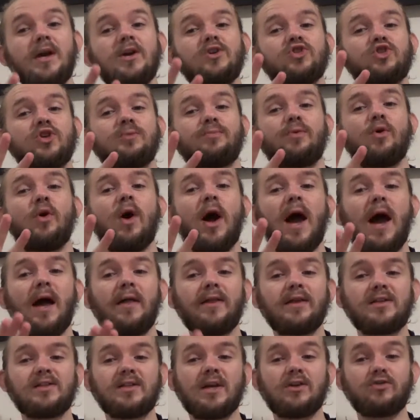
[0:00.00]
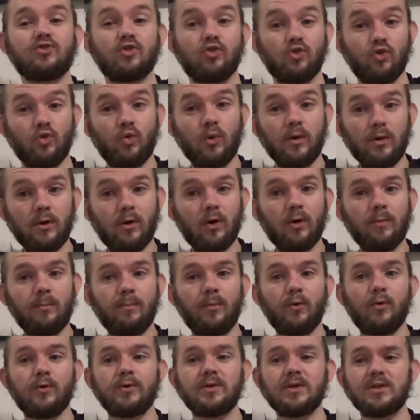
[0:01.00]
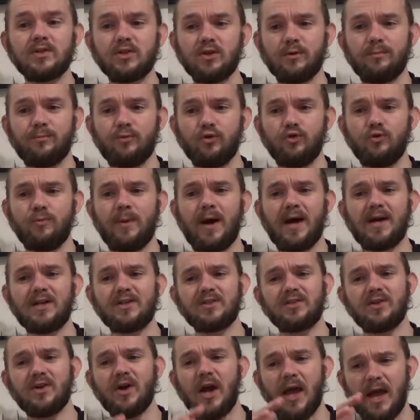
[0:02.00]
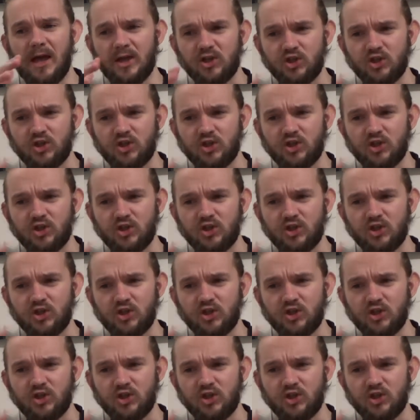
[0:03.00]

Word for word: She brought Alexandra Nowell on board as her brewmaster.